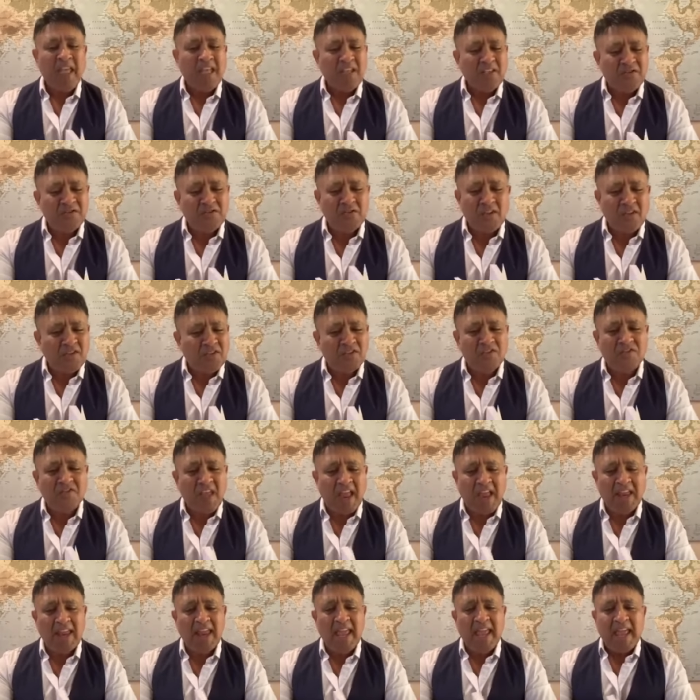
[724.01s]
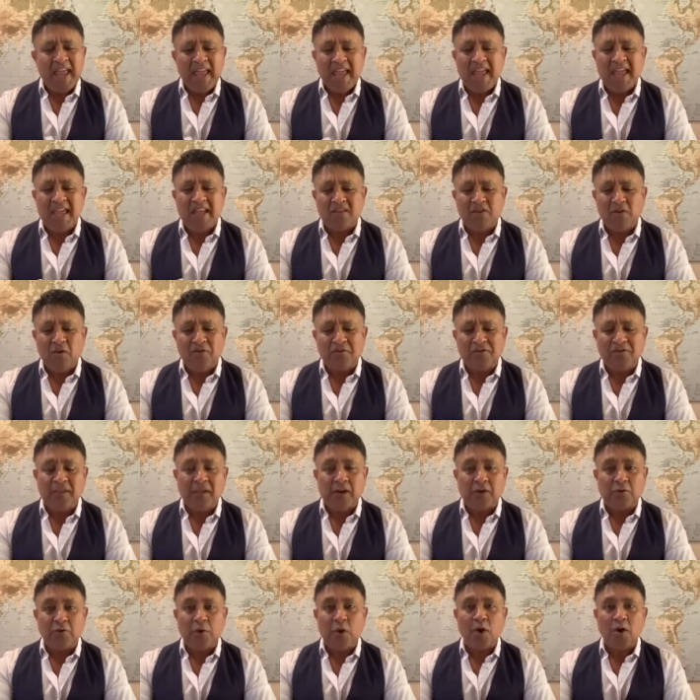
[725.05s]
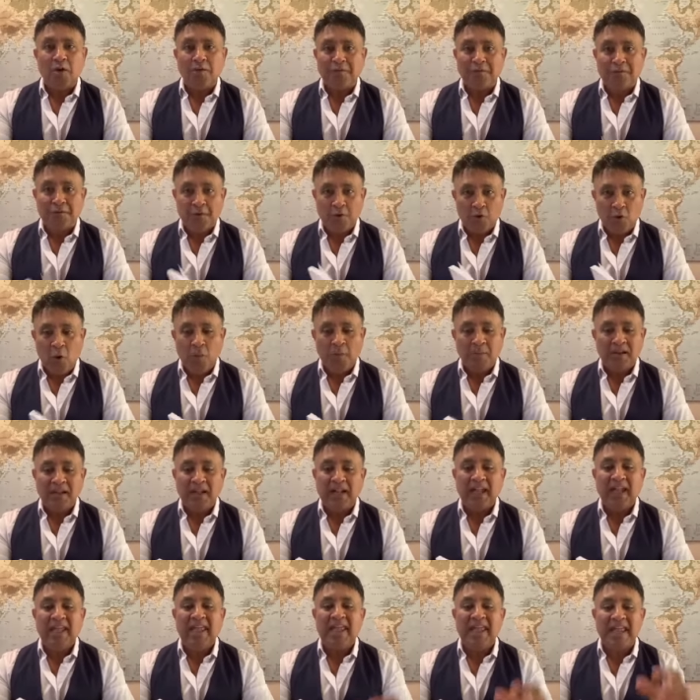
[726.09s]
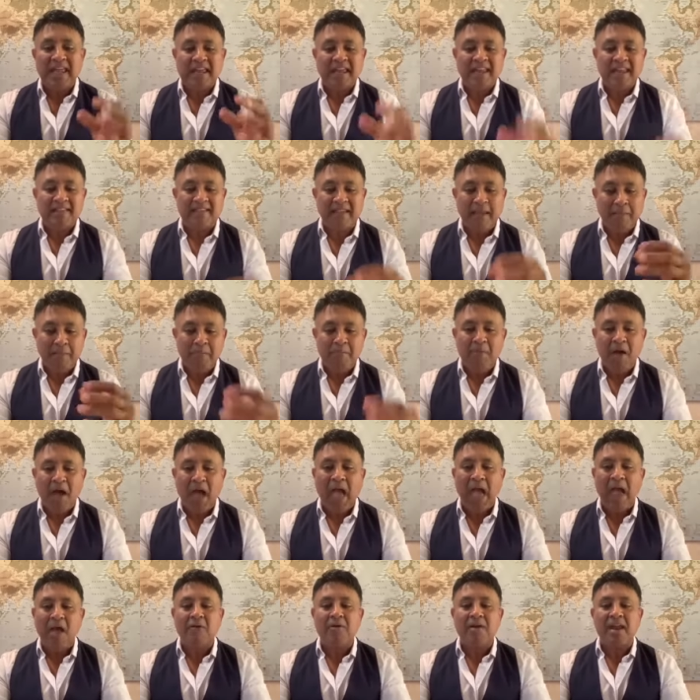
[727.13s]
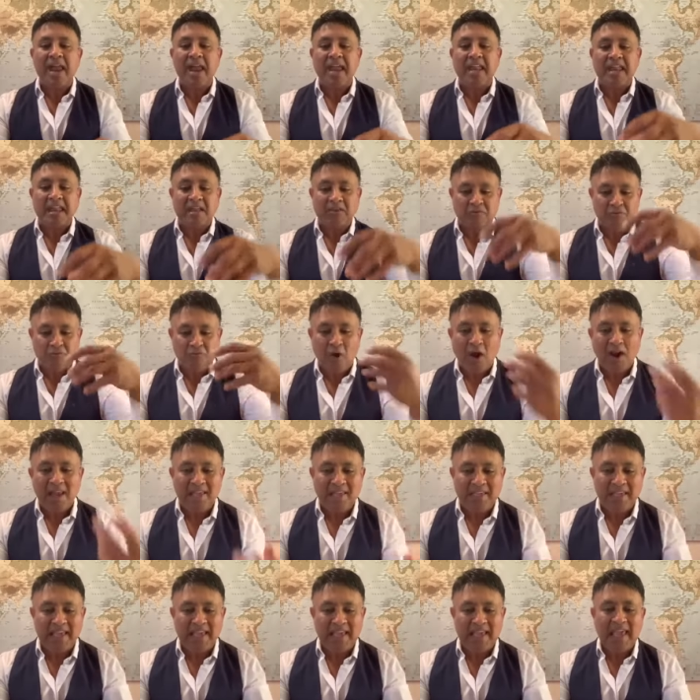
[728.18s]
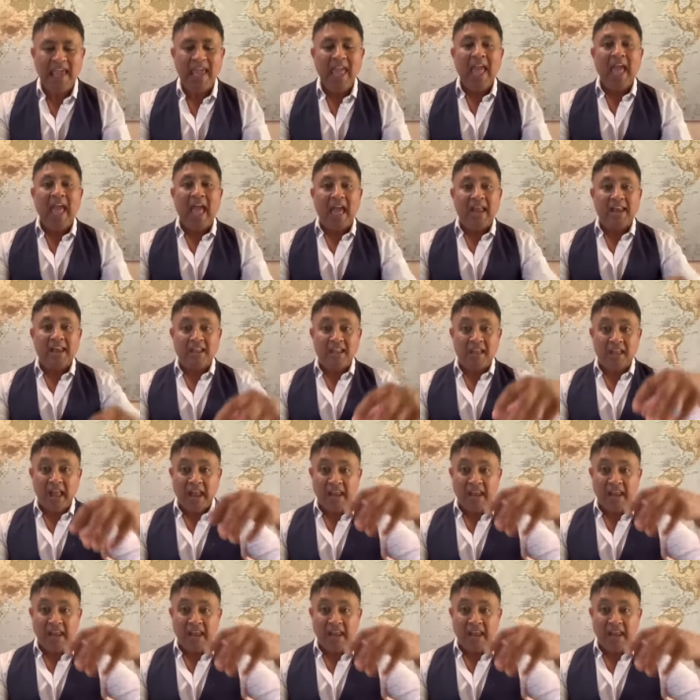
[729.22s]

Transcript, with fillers: since then he has obviously grown phenomenally in his empire in his writing and in,